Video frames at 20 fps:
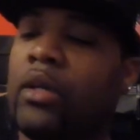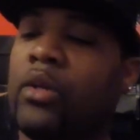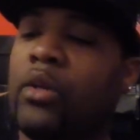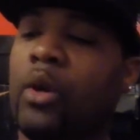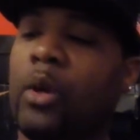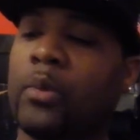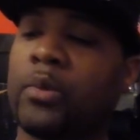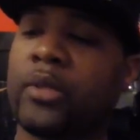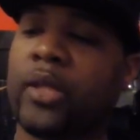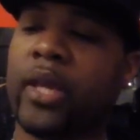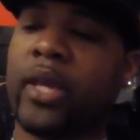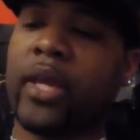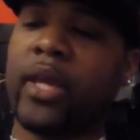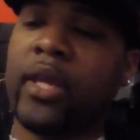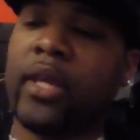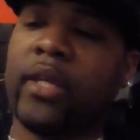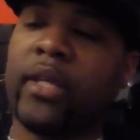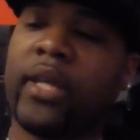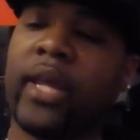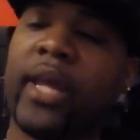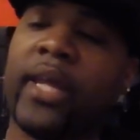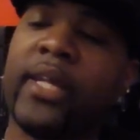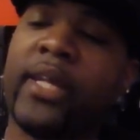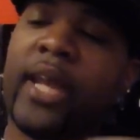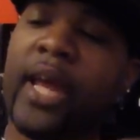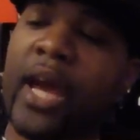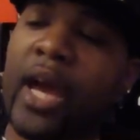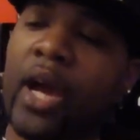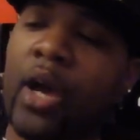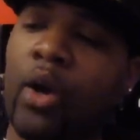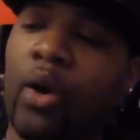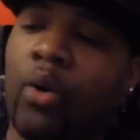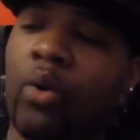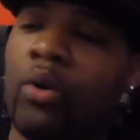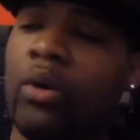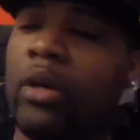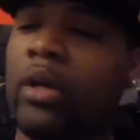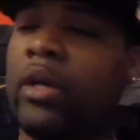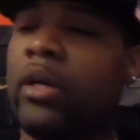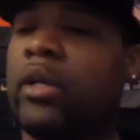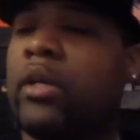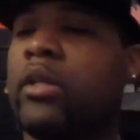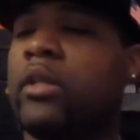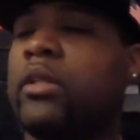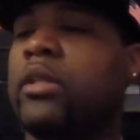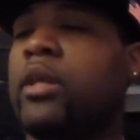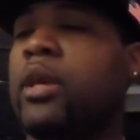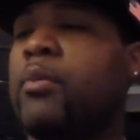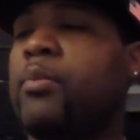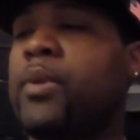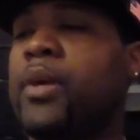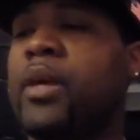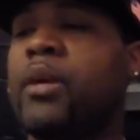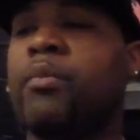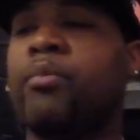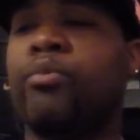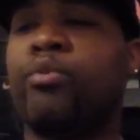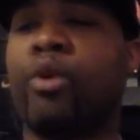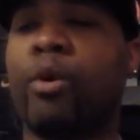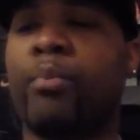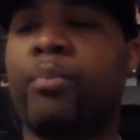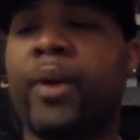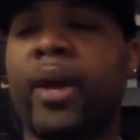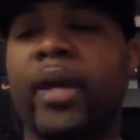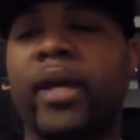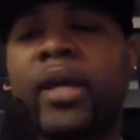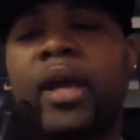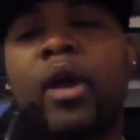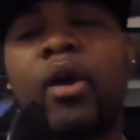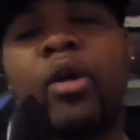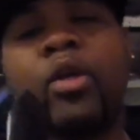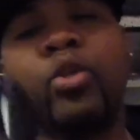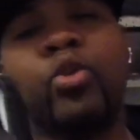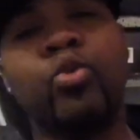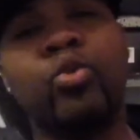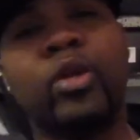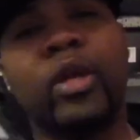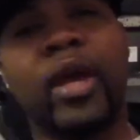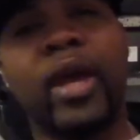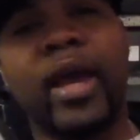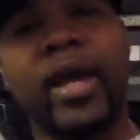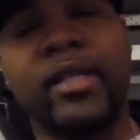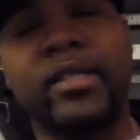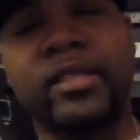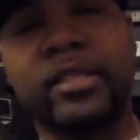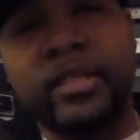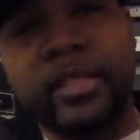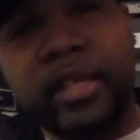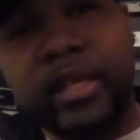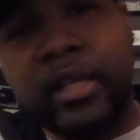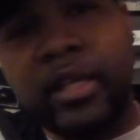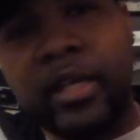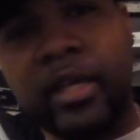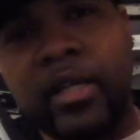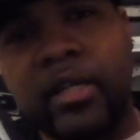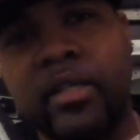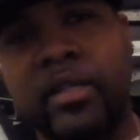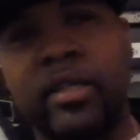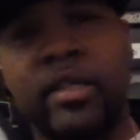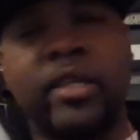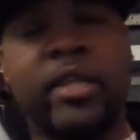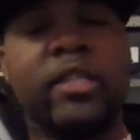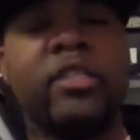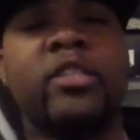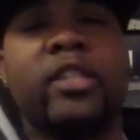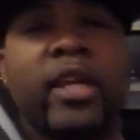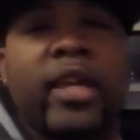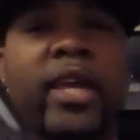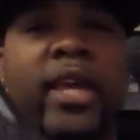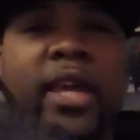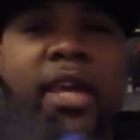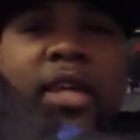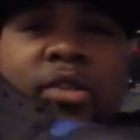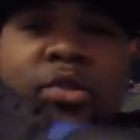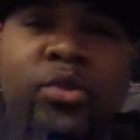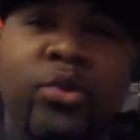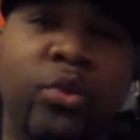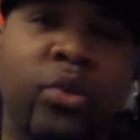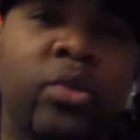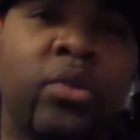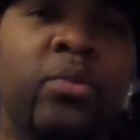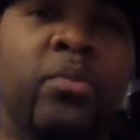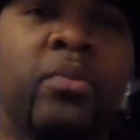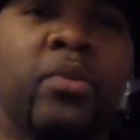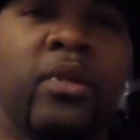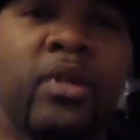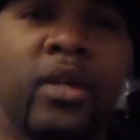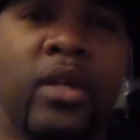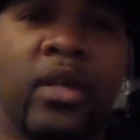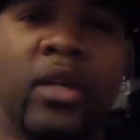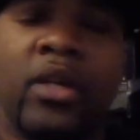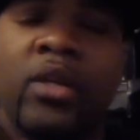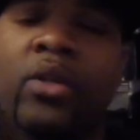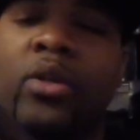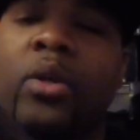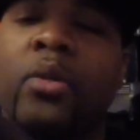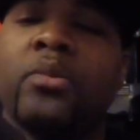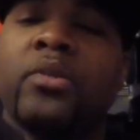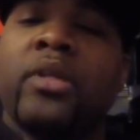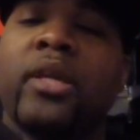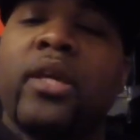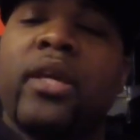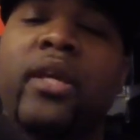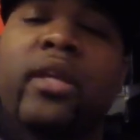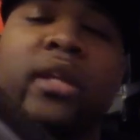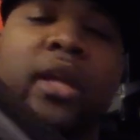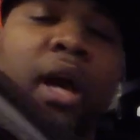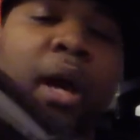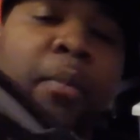You know what I'm saying? And now they're being brought back out and you can actually get your hands on them. You know what I'm saying?